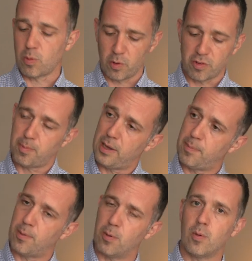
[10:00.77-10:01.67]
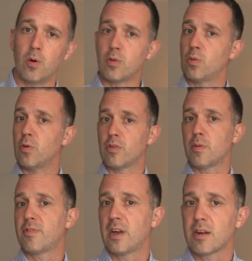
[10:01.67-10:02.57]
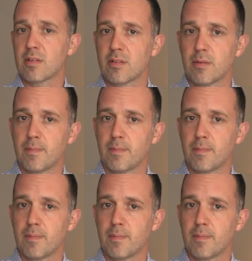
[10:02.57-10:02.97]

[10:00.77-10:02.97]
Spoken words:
towards people or towards objects.